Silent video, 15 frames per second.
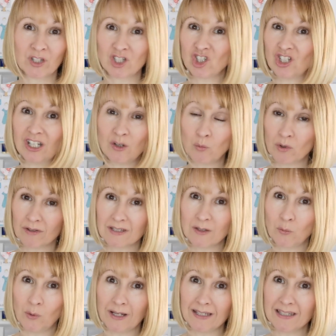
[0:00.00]
She didn't want
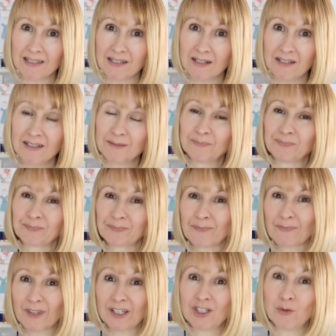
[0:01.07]
it wasted.
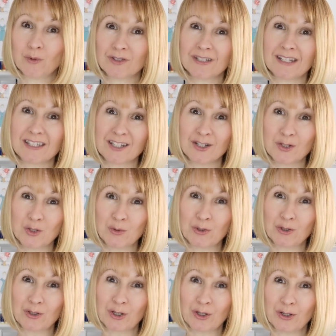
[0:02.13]
She wanted it to go to a
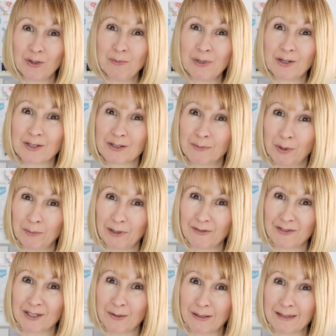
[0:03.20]
good home because her mum
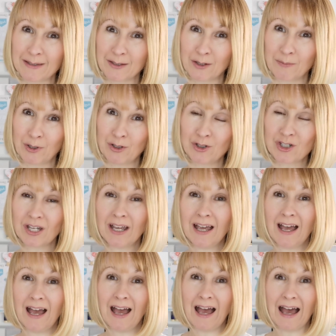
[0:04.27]
loves sewing so much.
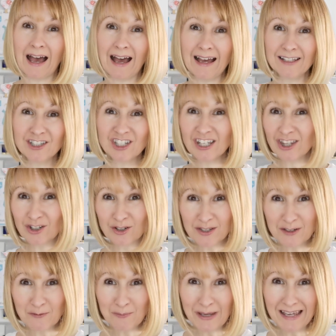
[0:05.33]
And she
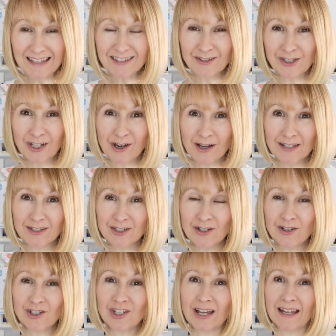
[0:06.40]
thought of me, so she got in
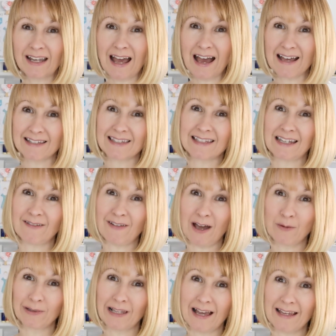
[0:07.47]
touch and asked if
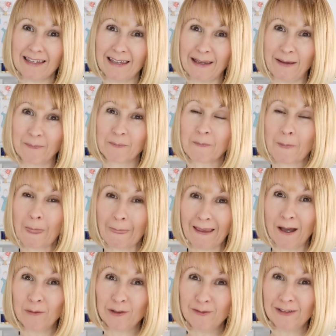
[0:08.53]
I would like it.
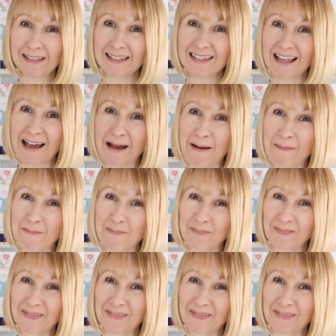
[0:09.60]
How lovely is that?